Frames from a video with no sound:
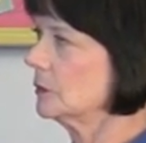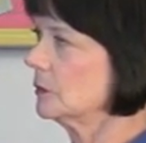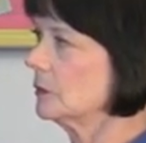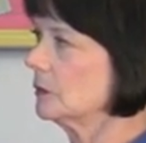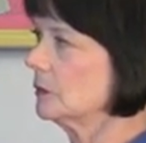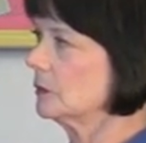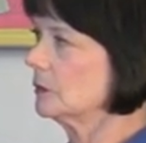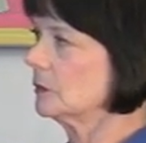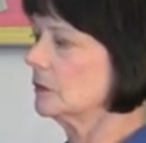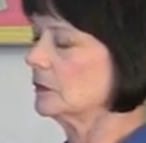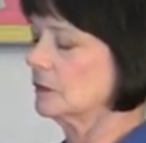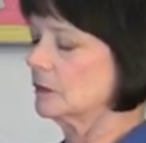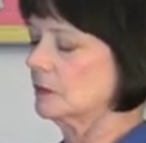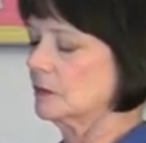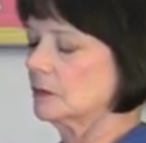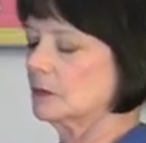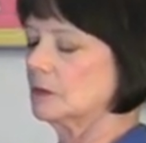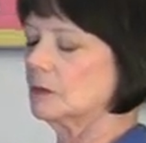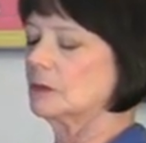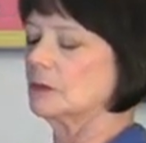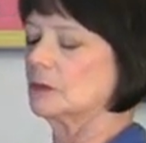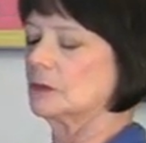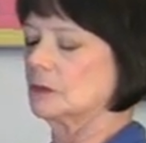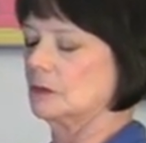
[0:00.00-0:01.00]

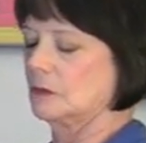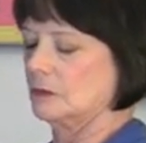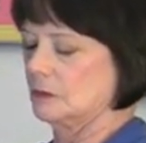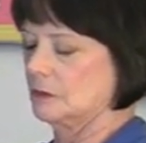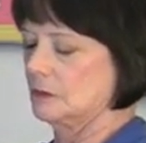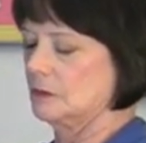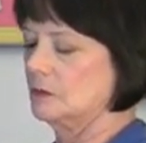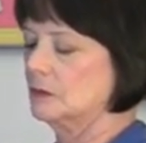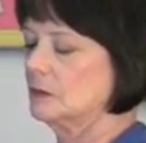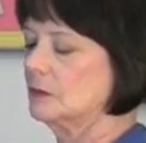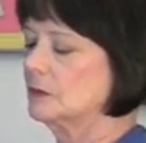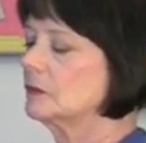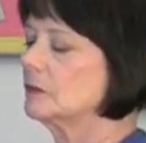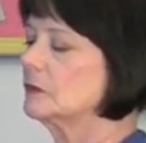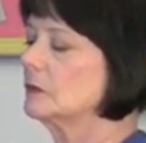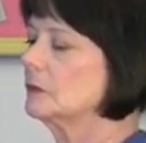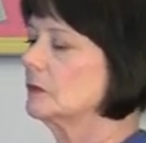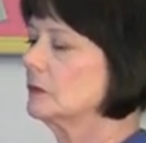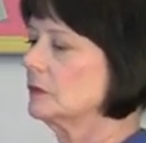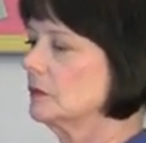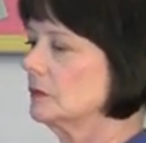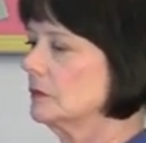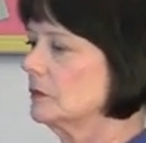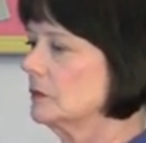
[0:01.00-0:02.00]

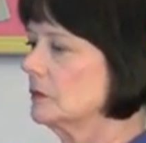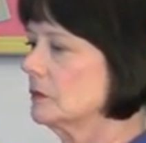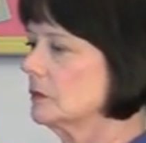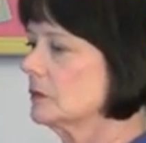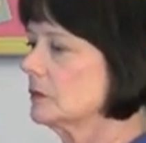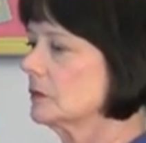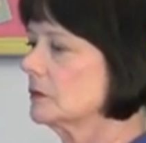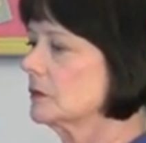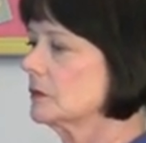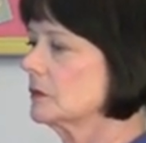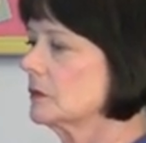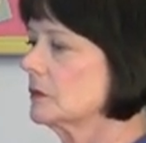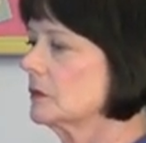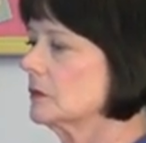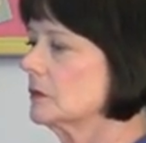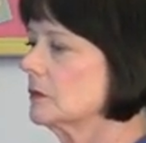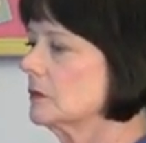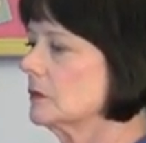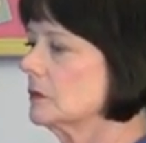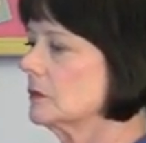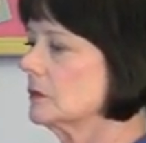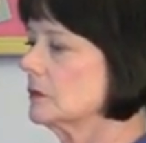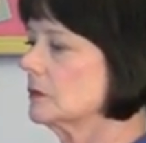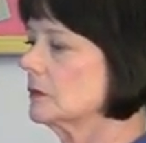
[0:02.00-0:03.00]

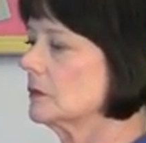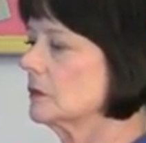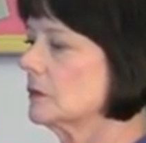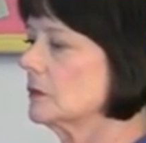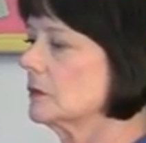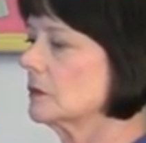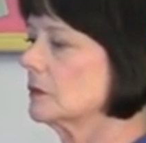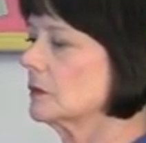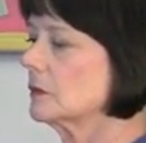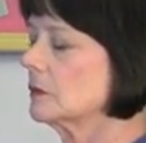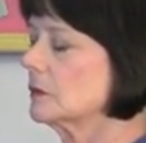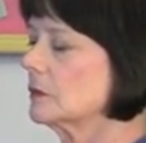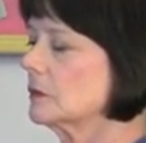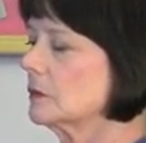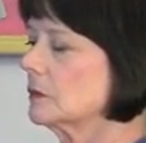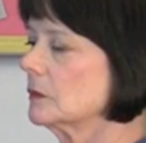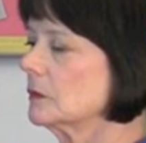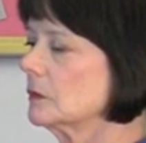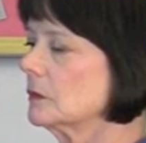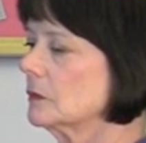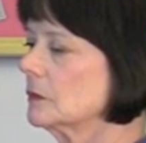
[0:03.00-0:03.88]
No words are spoken by the person on screen.